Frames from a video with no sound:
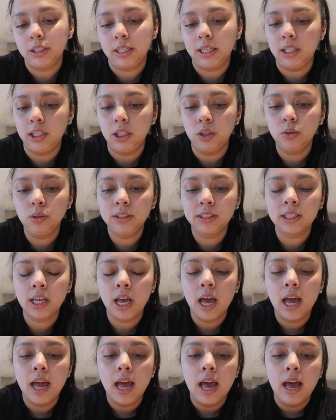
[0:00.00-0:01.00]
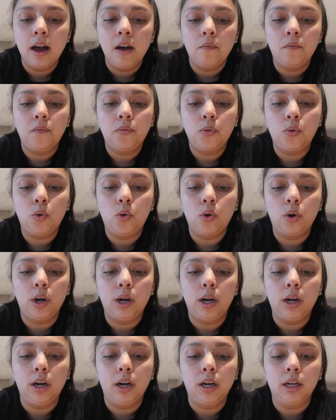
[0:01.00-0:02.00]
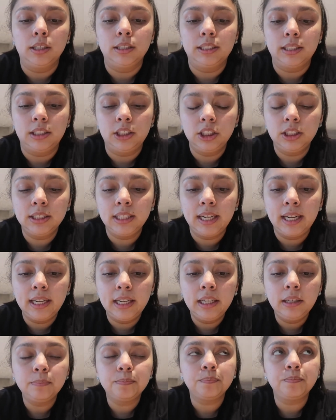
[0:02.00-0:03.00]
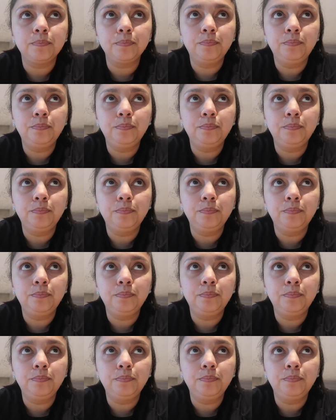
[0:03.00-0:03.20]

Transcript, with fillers: taquitos, for dinner tonight.